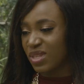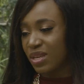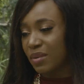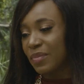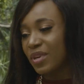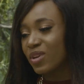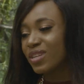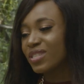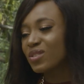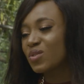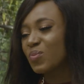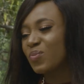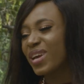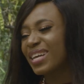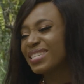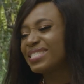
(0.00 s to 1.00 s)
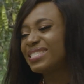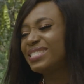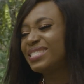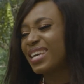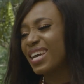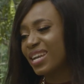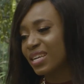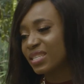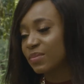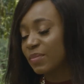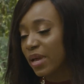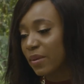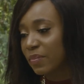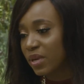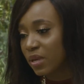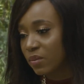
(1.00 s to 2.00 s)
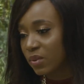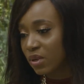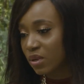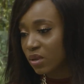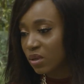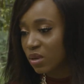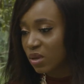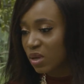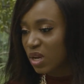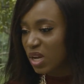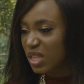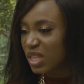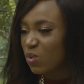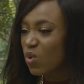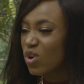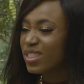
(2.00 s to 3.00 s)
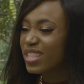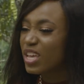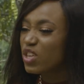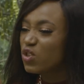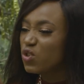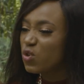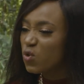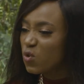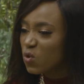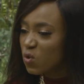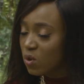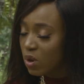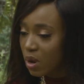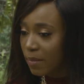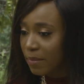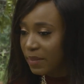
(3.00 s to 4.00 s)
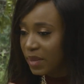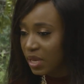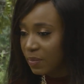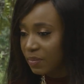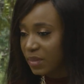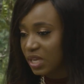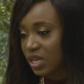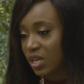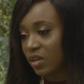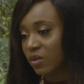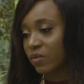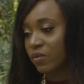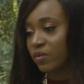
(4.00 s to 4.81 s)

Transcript: Because it could be as dead as my baby, the one that you made me kill.